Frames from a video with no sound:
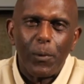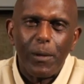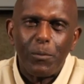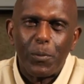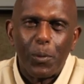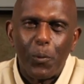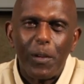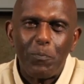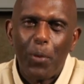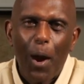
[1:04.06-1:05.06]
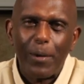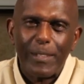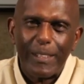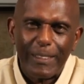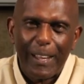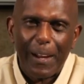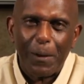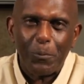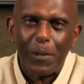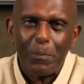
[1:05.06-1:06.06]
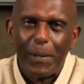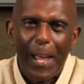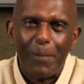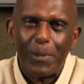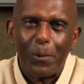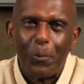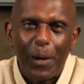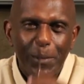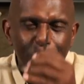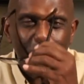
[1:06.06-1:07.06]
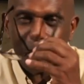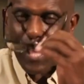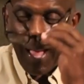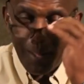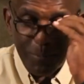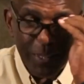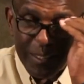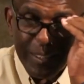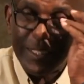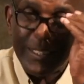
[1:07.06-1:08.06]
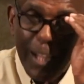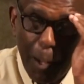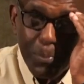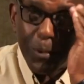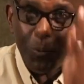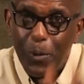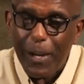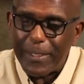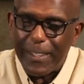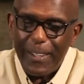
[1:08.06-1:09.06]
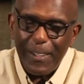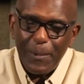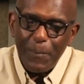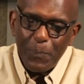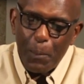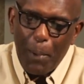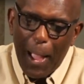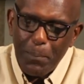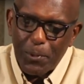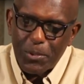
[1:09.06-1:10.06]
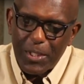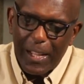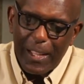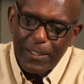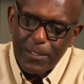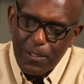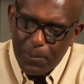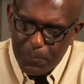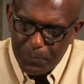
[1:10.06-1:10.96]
we parked it there, and we've been having a wonderful time just in chapter one. The Bible says,